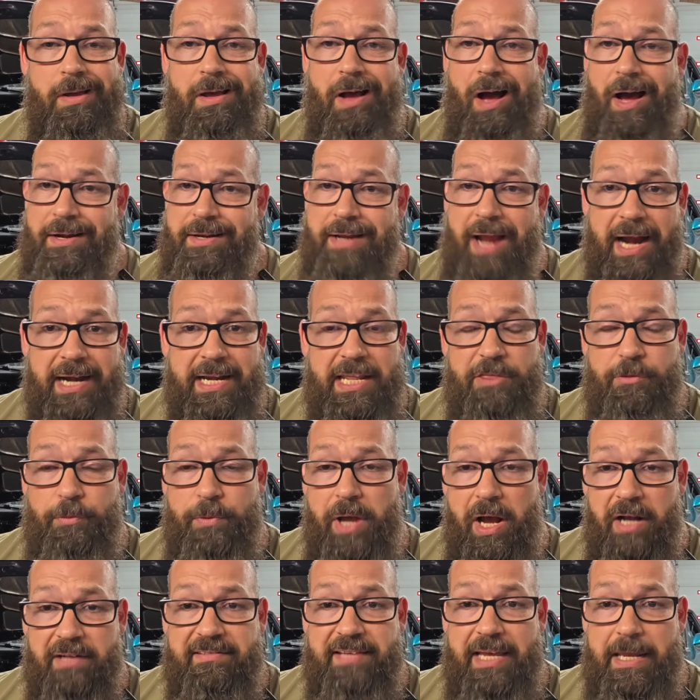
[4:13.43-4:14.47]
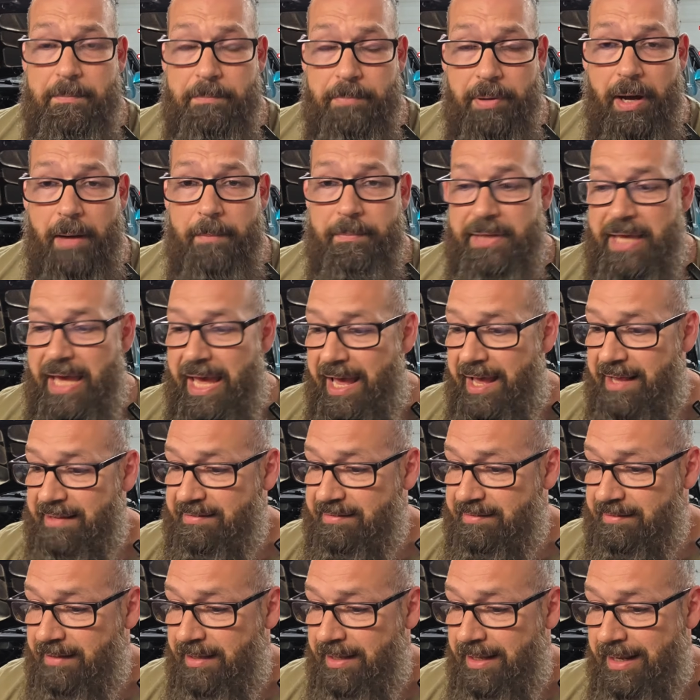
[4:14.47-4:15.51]
on 93 octane pump
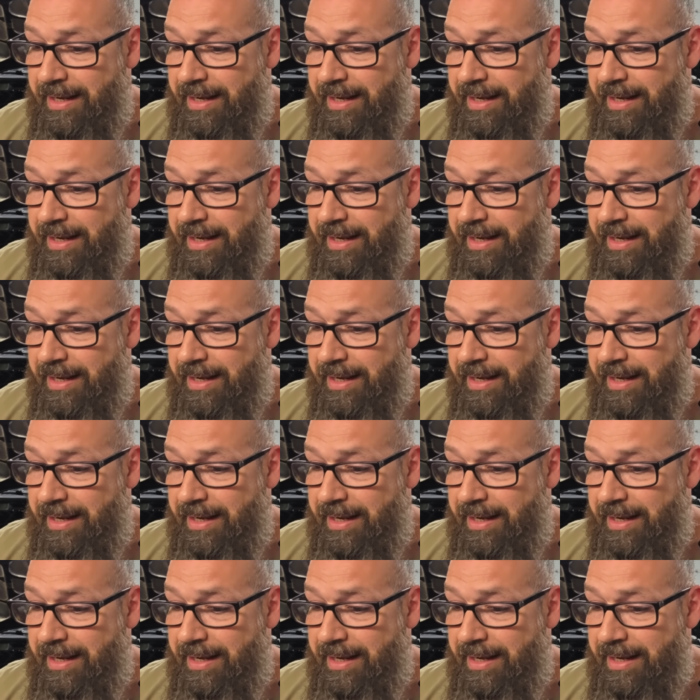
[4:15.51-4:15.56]
gas